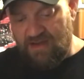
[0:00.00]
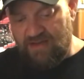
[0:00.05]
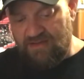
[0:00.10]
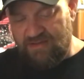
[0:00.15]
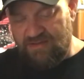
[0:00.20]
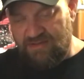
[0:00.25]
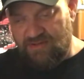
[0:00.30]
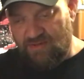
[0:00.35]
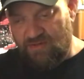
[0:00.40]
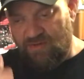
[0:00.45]

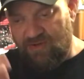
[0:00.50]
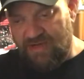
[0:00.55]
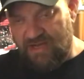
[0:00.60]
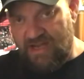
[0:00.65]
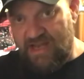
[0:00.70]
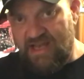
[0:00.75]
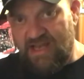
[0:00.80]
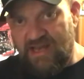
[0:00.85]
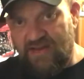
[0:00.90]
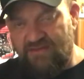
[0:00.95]
So the one
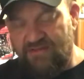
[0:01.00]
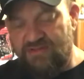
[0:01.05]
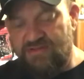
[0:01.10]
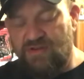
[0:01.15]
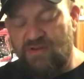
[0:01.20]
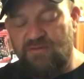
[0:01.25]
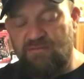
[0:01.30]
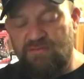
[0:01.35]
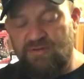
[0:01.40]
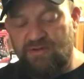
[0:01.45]
I have is
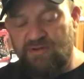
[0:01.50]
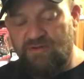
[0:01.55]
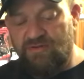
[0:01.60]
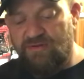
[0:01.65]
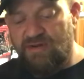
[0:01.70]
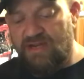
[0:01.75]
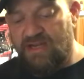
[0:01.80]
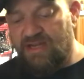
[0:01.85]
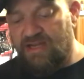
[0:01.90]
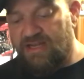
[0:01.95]
on
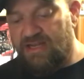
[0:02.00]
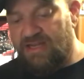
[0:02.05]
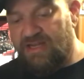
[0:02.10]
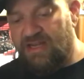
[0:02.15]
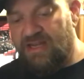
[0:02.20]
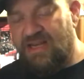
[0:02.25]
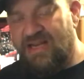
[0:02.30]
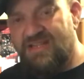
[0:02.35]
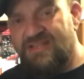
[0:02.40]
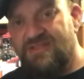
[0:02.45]
Blu-ray,
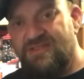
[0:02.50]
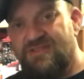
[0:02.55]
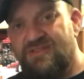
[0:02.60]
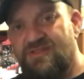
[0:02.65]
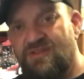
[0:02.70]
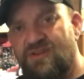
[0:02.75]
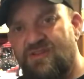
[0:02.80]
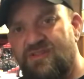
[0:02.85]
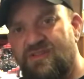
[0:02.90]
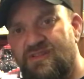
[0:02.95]
and I just
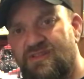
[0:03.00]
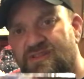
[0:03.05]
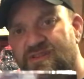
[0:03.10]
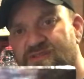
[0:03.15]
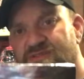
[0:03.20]
thought that this